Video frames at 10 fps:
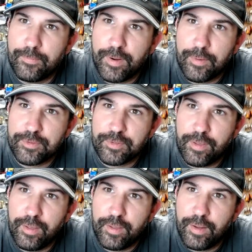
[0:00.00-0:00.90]
when I was a
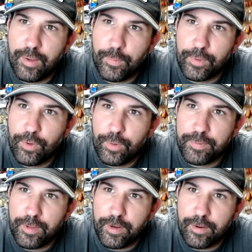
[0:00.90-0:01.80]
kid, I would go
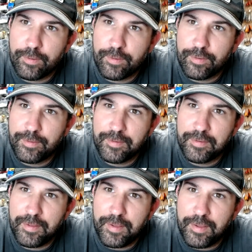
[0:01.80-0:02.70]
up there
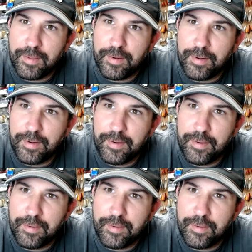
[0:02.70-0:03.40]
and